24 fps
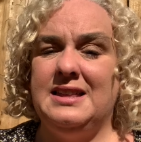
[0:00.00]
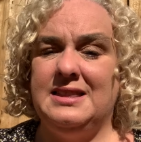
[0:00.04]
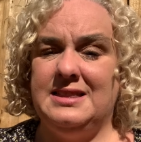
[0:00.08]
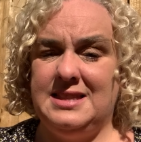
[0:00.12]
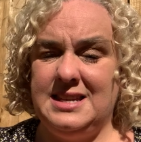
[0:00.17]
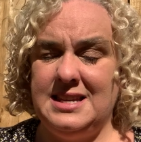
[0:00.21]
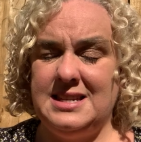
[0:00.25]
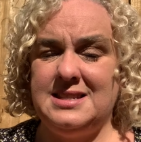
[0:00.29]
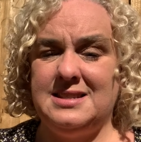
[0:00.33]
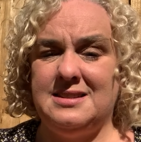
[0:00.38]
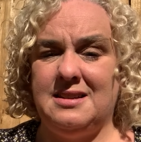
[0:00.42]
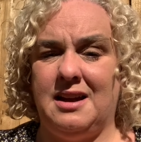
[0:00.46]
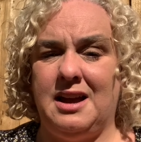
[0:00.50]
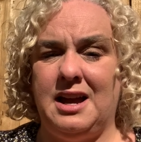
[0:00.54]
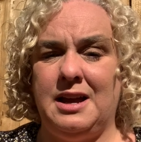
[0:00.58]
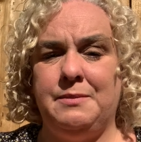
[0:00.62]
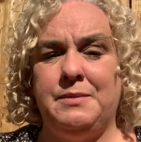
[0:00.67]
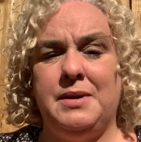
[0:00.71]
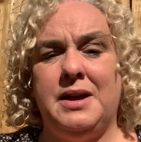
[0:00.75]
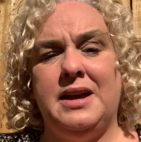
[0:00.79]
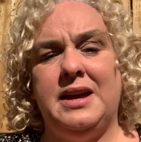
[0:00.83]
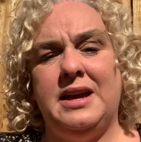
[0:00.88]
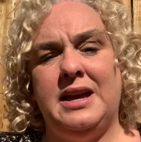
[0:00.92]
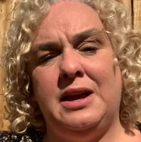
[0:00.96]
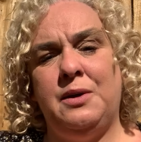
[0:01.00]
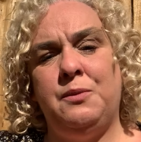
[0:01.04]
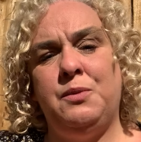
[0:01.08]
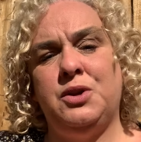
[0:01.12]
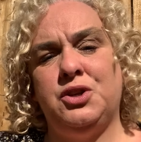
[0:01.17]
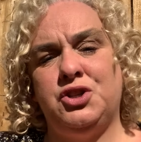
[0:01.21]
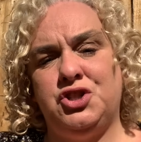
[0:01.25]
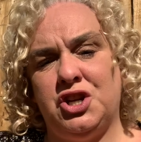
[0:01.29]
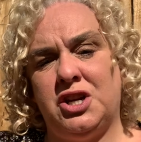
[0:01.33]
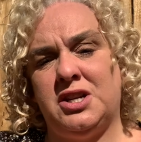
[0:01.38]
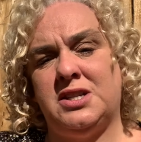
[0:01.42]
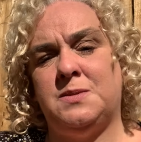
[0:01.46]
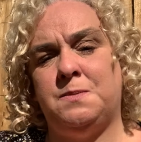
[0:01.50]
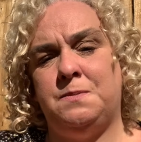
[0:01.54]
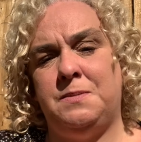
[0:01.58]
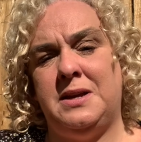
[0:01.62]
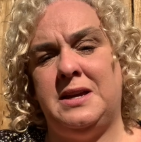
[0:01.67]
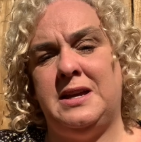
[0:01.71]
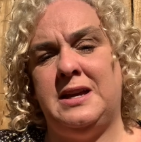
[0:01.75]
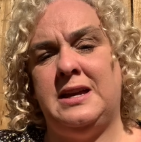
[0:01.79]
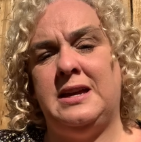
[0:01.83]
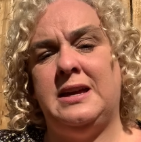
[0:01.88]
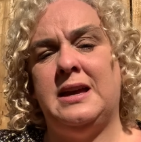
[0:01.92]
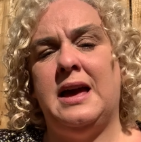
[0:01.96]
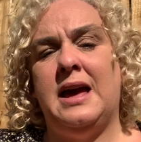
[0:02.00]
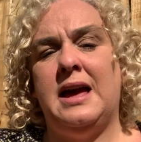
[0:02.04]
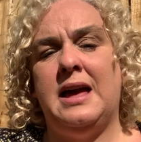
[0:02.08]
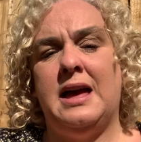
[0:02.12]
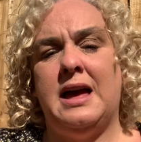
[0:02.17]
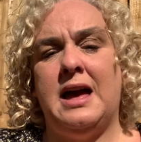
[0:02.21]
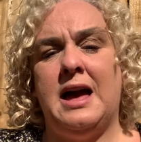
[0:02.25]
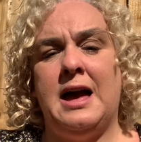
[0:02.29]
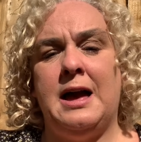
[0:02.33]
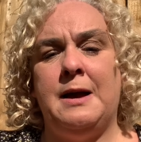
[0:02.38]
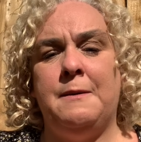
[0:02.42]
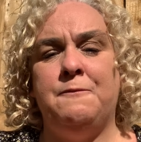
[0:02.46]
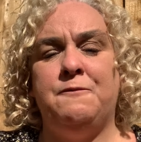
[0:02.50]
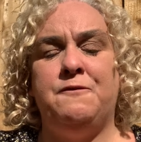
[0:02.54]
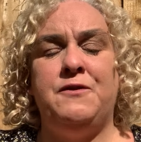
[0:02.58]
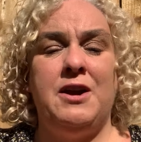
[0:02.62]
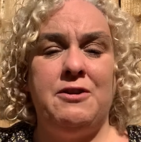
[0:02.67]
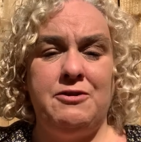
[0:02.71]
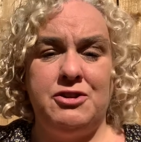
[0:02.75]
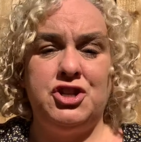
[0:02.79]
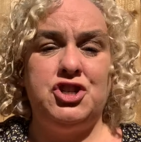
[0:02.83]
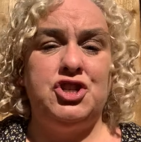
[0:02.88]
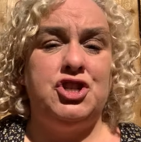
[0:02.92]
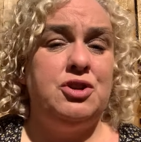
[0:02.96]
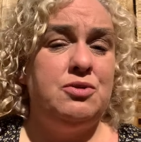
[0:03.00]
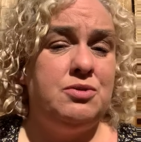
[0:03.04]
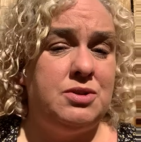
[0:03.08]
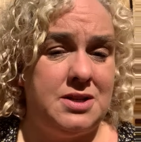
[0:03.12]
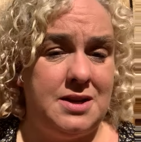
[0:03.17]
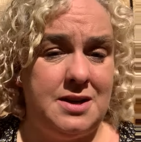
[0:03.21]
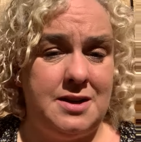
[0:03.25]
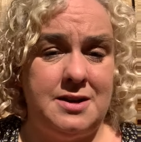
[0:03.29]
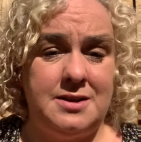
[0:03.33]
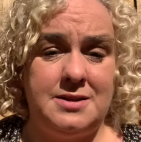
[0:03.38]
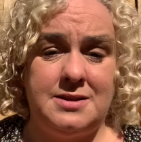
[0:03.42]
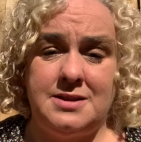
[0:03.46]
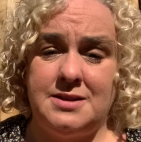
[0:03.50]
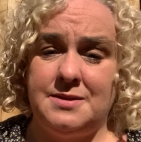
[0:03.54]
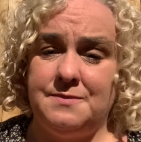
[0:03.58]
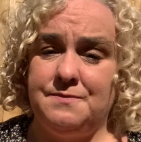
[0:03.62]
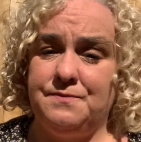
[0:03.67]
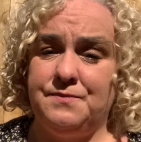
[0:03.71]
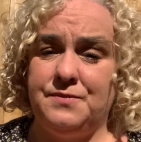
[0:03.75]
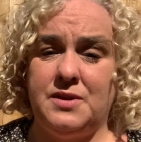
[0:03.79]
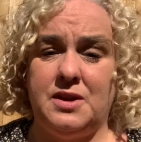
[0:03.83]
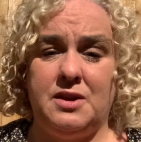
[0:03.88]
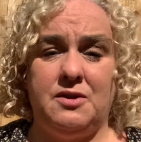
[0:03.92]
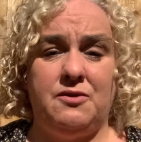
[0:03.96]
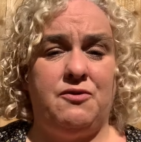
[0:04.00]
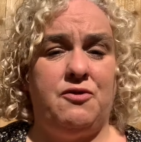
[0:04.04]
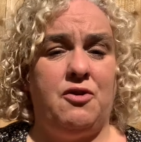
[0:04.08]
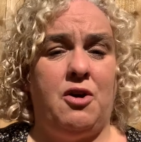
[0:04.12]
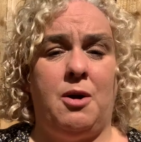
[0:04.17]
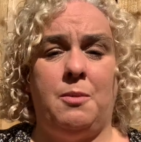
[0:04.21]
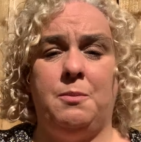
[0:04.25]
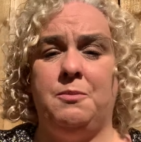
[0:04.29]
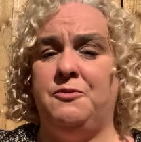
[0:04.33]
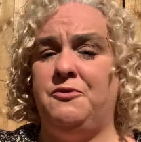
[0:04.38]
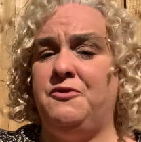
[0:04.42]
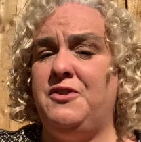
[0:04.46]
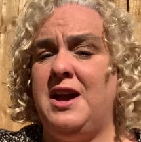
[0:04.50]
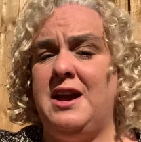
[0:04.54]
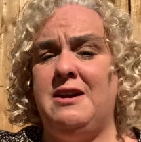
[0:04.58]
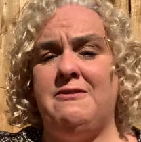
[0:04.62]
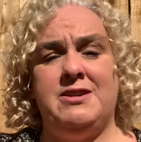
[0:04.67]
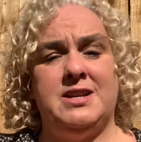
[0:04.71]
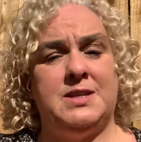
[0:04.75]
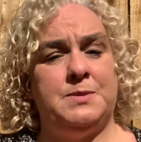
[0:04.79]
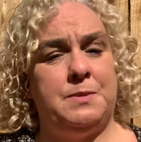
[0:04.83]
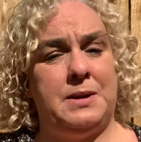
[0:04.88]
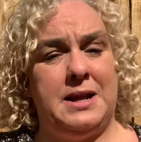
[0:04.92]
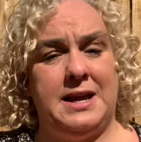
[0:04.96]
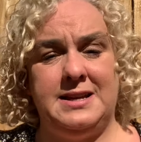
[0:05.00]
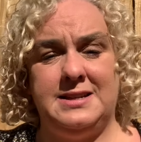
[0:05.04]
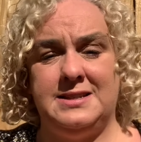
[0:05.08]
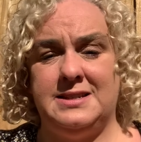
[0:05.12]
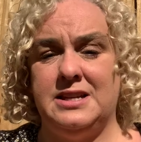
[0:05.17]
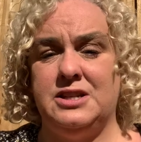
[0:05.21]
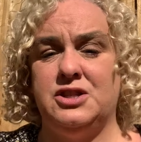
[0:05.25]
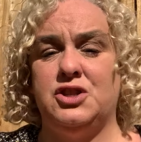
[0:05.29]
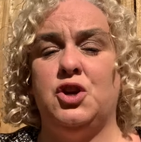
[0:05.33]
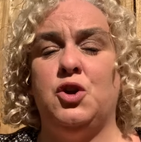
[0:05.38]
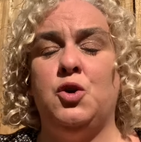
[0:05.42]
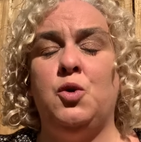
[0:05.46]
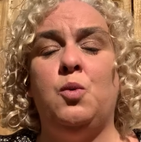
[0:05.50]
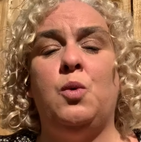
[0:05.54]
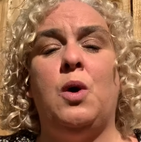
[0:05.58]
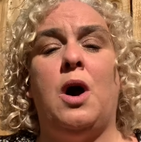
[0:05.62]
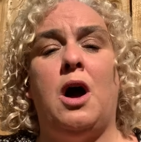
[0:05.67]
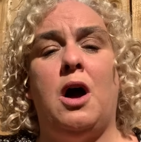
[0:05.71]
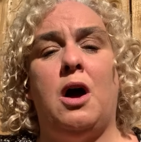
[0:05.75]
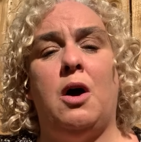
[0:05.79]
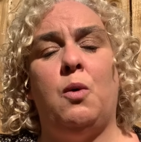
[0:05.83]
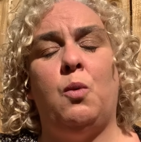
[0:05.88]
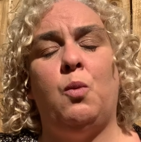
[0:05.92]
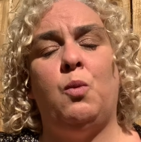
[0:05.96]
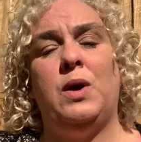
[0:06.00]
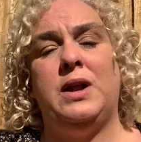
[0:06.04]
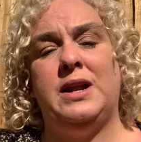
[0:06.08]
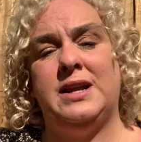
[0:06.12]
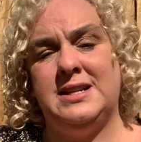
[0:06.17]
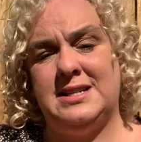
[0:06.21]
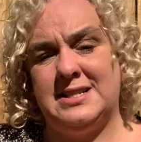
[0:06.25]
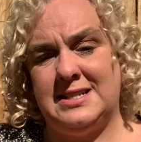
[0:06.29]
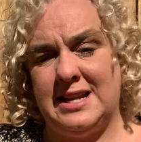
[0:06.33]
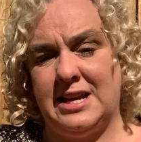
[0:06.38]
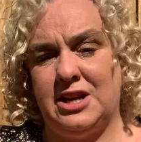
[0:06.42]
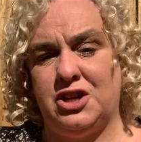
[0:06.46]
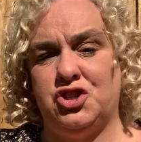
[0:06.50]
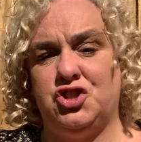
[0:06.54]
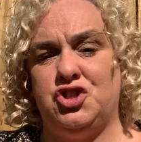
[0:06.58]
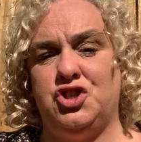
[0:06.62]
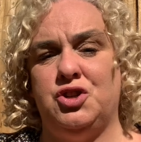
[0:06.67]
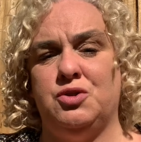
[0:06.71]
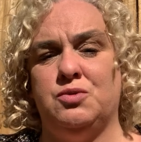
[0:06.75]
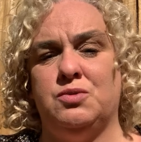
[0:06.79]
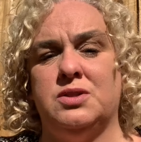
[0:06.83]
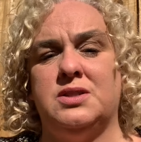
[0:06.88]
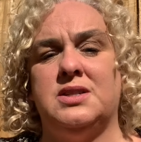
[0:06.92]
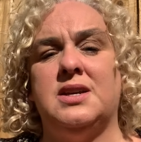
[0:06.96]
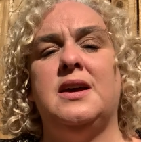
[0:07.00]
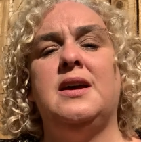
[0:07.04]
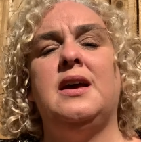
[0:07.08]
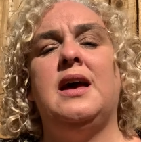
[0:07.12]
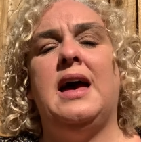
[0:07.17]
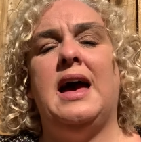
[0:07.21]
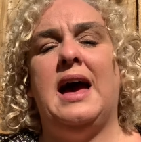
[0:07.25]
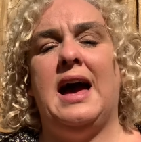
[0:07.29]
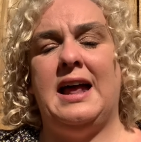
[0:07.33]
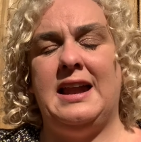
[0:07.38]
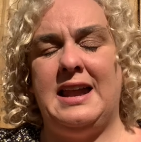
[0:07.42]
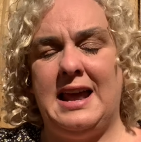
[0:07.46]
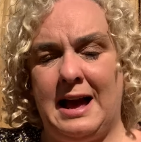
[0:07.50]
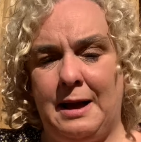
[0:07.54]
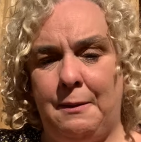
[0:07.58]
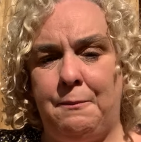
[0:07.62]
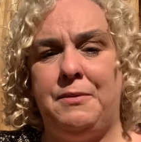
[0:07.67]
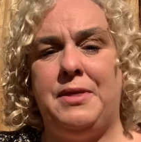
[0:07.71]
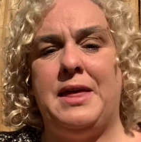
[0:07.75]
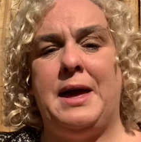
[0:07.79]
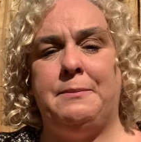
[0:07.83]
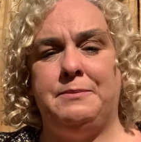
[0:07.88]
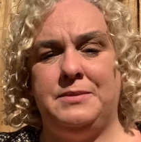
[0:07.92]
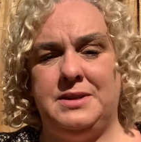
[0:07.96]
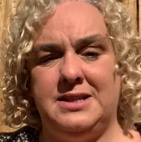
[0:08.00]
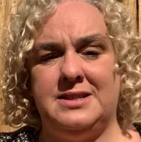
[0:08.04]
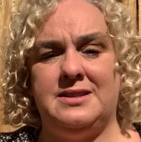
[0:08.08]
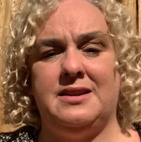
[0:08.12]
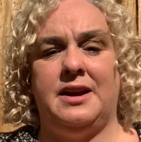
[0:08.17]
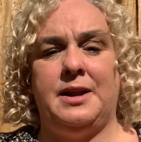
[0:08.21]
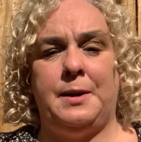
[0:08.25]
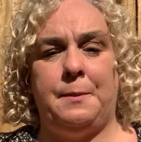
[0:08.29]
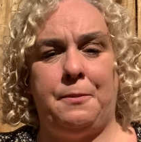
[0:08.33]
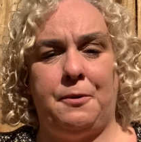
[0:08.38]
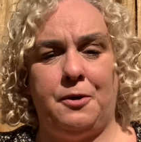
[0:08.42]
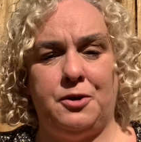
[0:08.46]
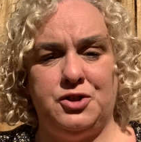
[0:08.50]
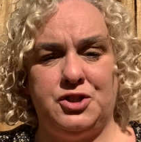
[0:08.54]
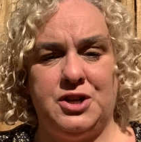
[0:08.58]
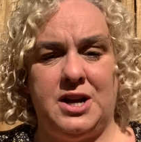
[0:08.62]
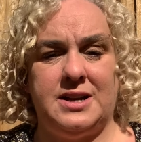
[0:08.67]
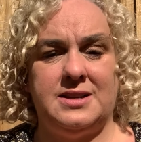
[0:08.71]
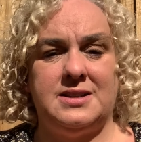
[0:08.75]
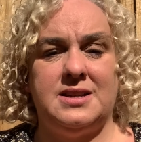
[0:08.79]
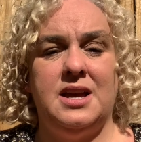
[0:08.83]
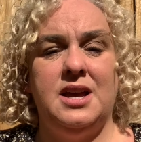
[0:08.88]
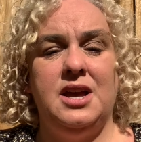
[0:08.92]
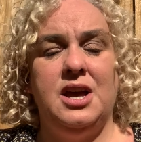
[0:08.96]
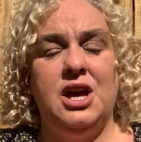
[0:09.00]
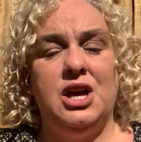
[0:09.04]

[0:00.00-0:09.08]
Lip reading: This time, it will just be various tutors from various places who are willing to take a student and help them design a project.